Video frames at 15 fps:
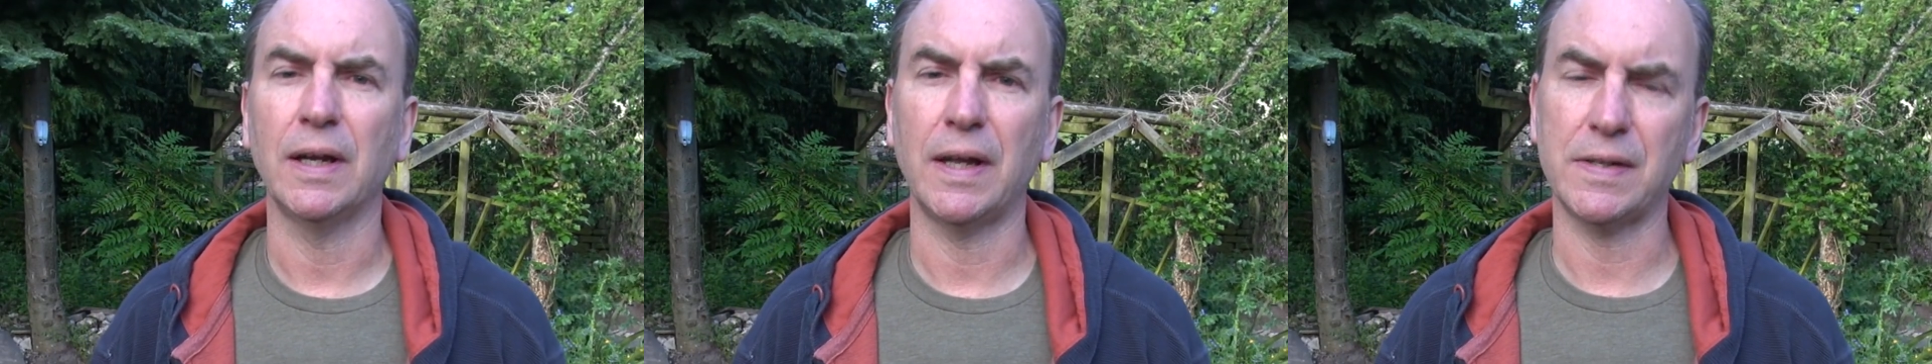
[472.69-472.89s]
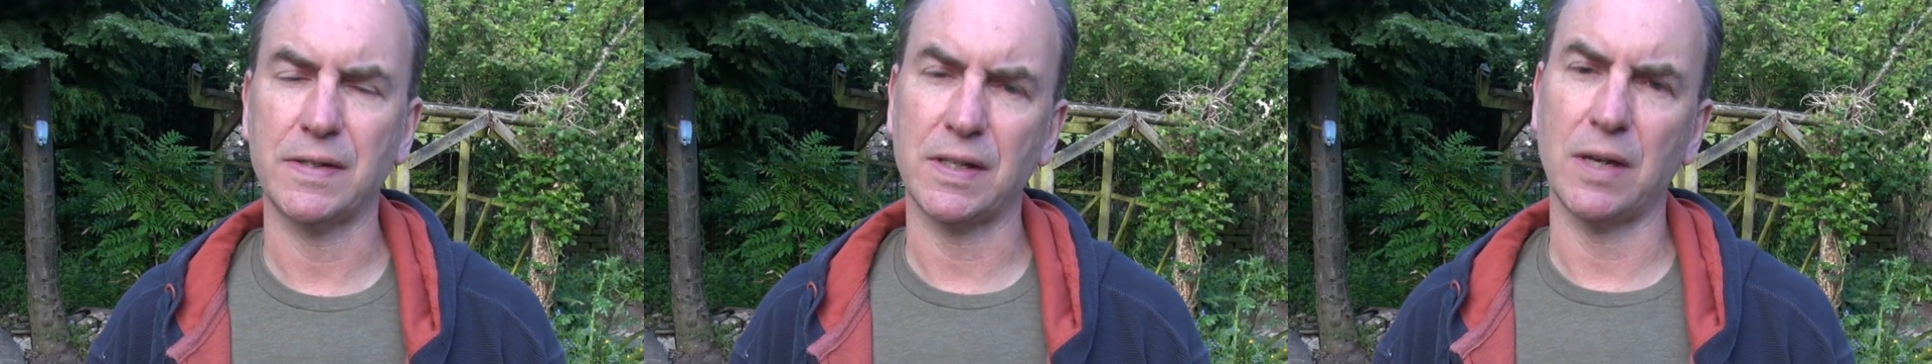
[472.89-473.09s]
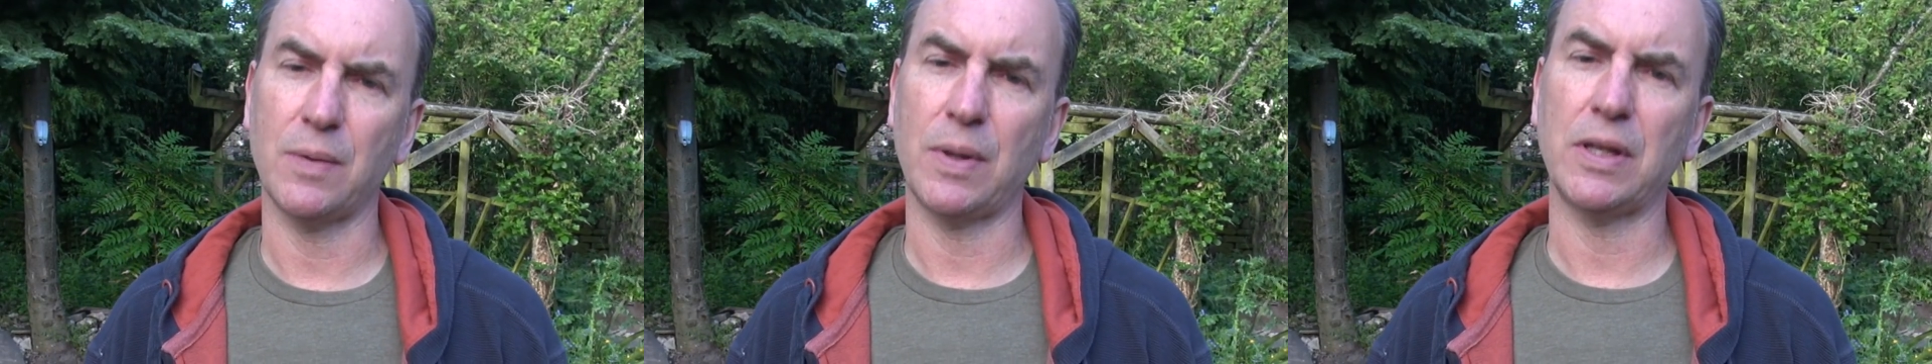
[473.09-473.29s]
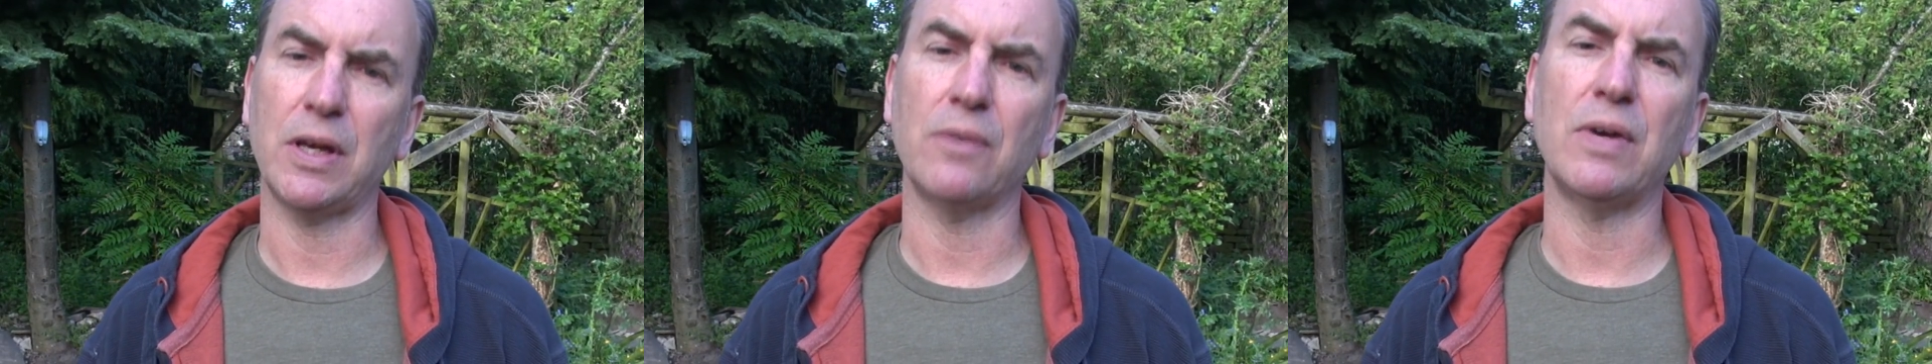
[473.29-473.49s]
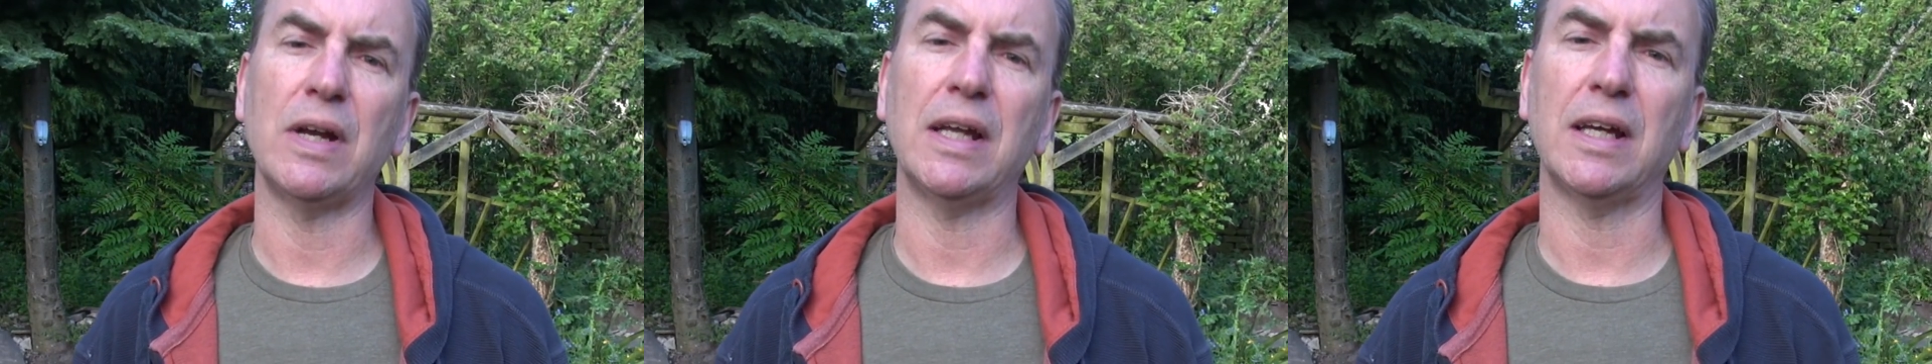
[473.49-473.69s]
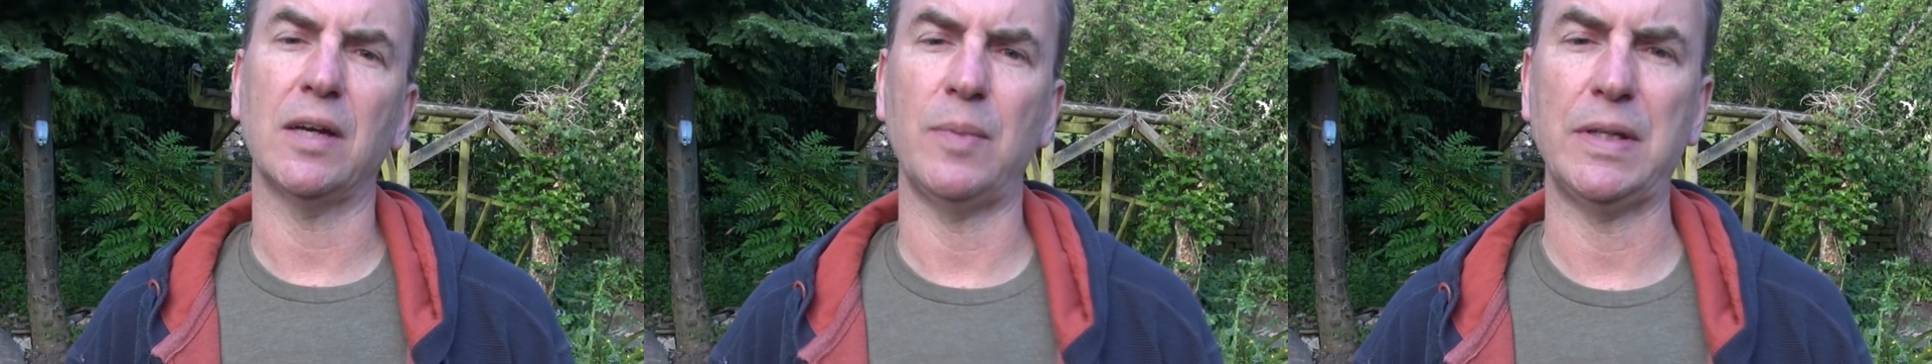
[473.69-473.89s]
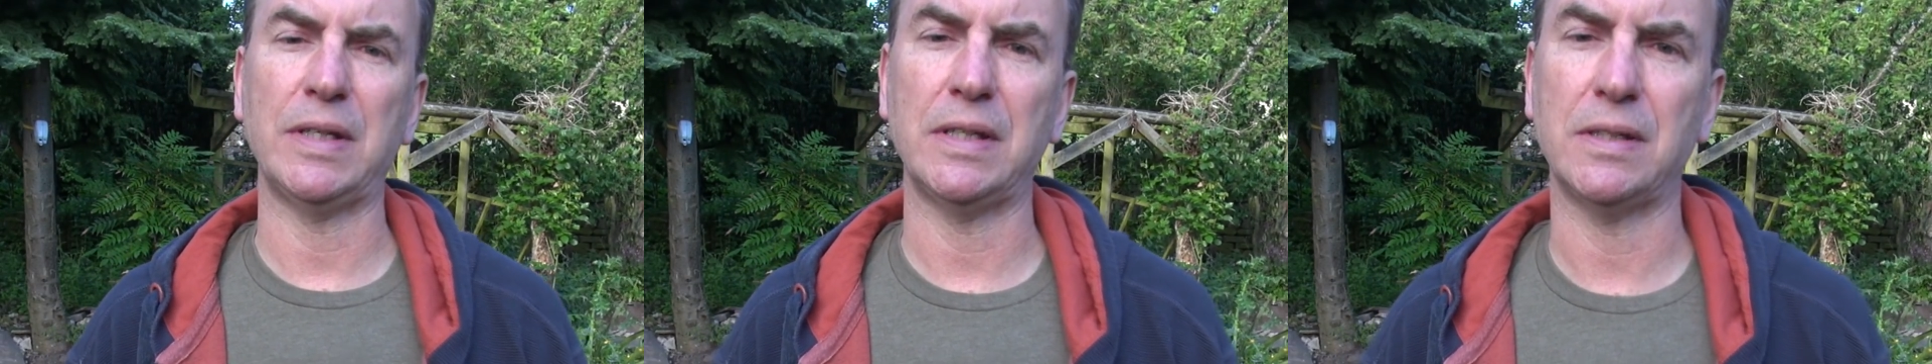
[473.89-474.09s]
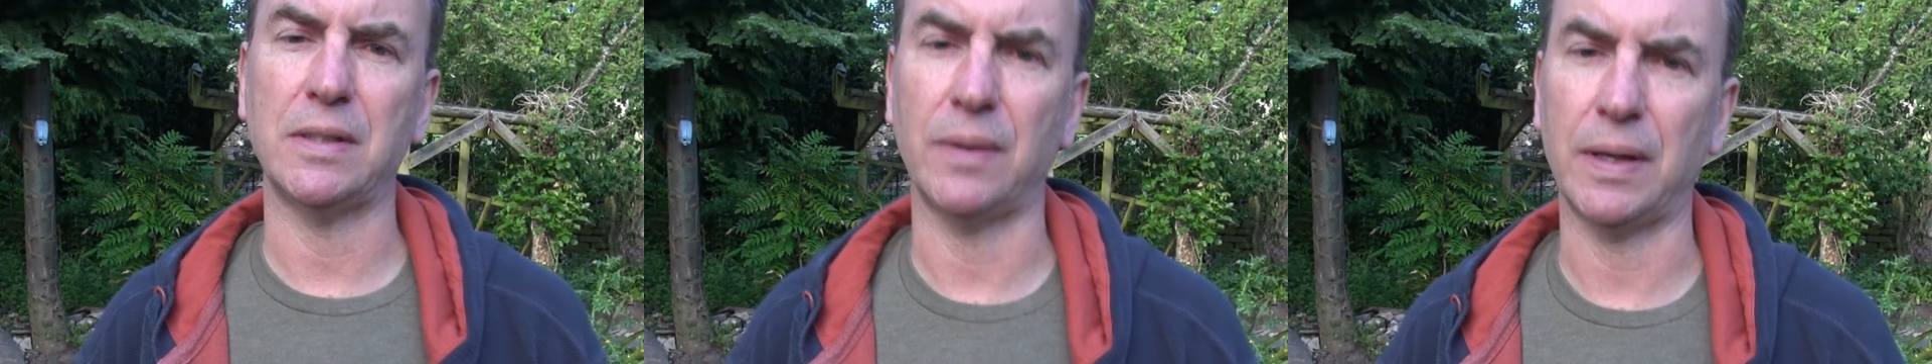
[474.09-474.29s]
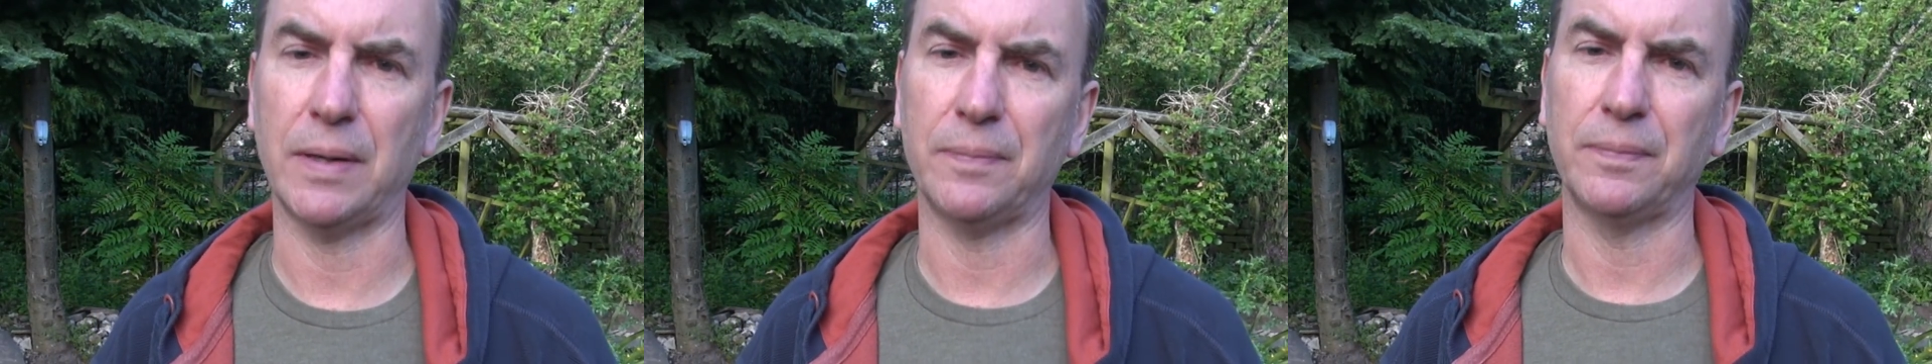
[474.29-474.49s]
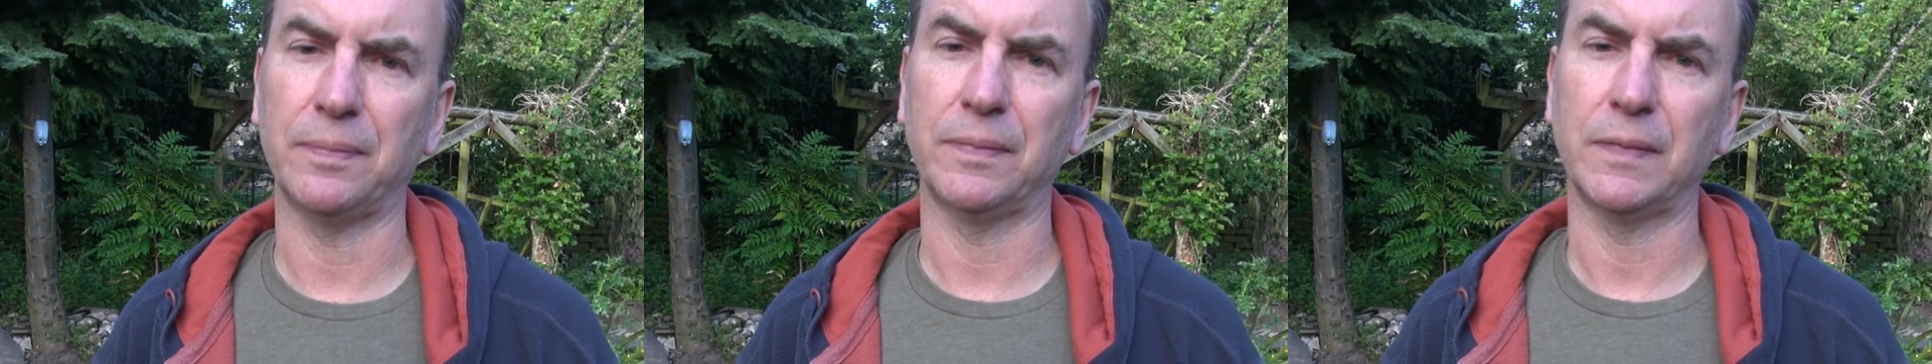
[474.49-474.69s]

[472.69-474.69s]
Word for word: Let's see whether you're really committed to it.